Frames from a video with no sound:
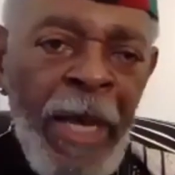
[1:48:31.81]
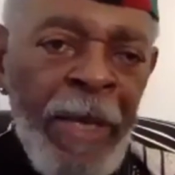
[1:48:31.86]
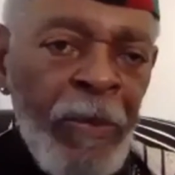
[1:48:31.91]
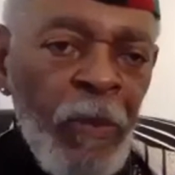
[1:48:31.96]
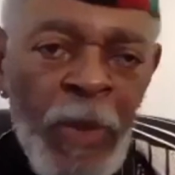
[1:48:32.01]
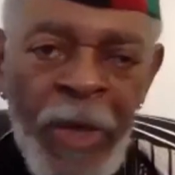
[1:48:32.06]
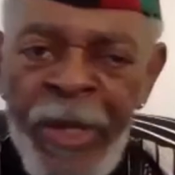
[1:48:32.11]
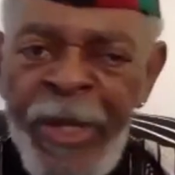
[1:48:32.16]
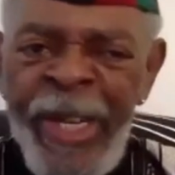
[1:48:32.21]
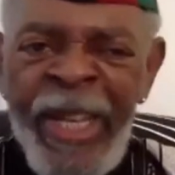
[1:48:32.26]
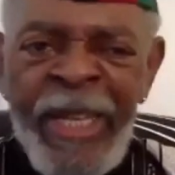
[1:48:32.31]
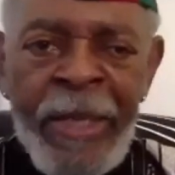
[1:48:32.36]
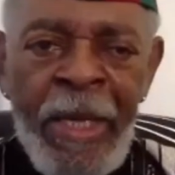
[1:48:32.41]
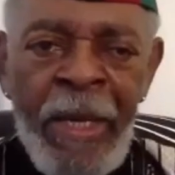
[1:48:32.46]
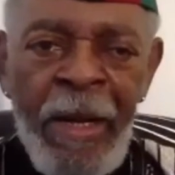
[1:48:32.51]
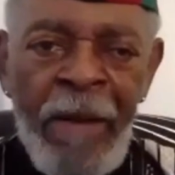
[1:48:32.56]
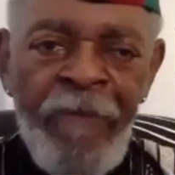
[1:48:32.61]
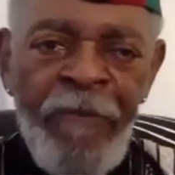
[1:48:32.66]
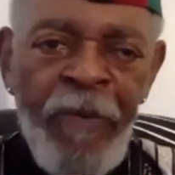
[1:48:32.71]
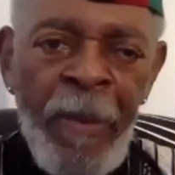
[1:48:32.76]
and will not
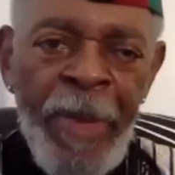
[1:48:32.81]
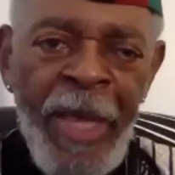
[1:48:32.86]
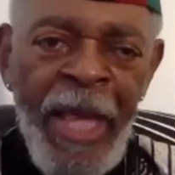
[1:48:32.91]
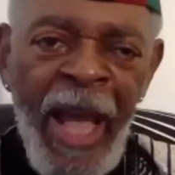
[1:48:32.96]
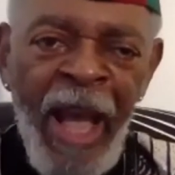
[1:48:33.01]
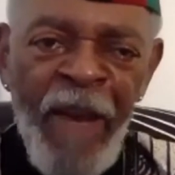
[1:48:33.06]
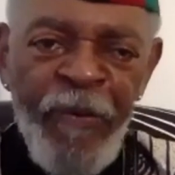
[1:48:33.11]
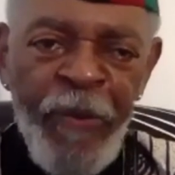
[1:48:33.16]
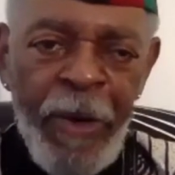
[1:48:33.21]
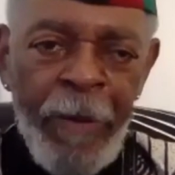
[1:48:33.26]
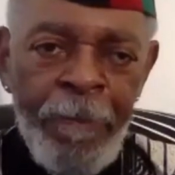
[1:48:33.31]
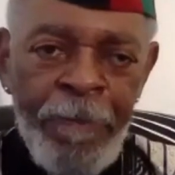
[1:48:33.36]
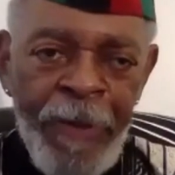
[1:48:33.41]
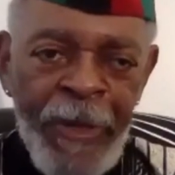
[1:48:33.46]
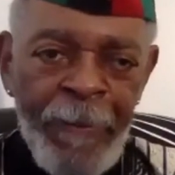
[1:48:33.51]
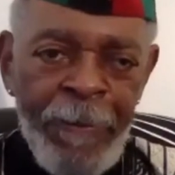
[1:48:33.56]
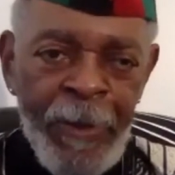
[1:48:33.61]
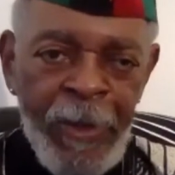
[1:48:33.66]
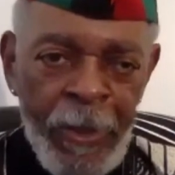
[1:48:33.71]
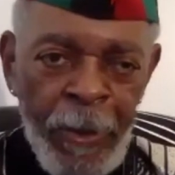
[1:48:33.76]
come from the African
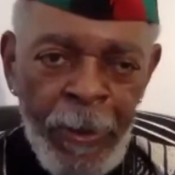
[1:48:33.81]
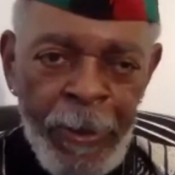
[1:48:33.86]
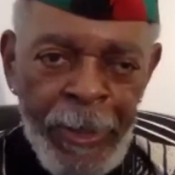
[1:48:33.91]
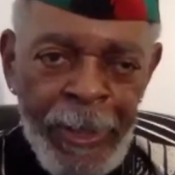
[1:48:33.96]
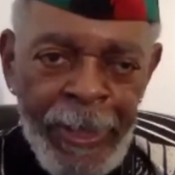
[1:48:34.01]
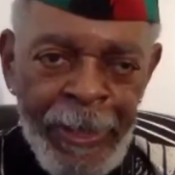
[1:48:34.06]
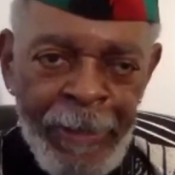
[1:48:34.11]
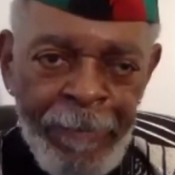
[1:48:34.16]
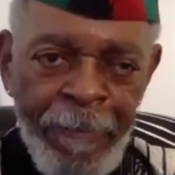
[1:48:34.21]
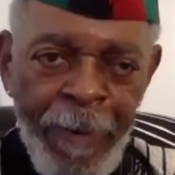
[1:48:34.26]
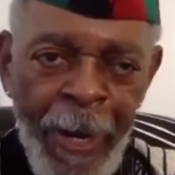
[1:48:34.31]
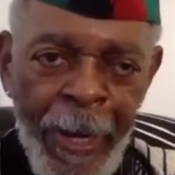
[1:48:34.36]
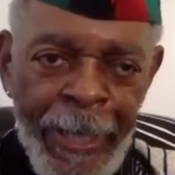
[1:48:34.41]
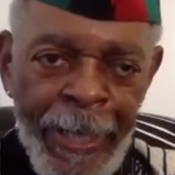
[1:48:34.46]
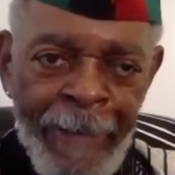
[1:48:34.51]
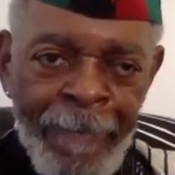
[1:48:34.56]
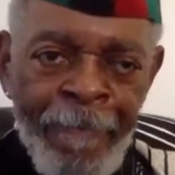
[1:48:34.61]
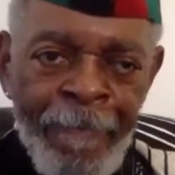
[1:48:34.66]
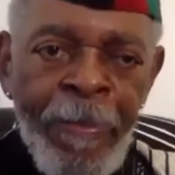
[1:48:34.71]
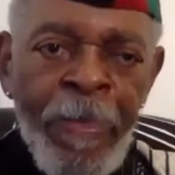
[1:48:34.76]
People's Socialist Party